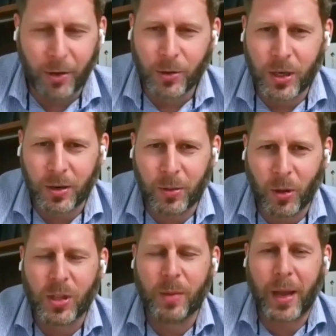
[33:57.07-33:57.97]
are
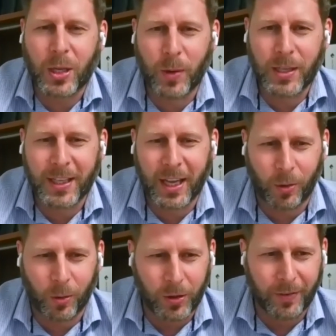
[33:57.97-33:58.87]
the best ways to get a
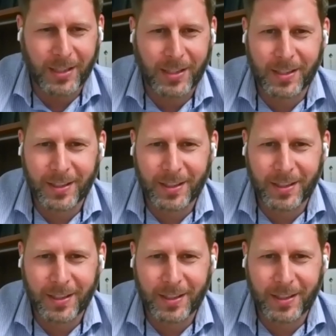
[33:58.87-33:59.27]
hold of us.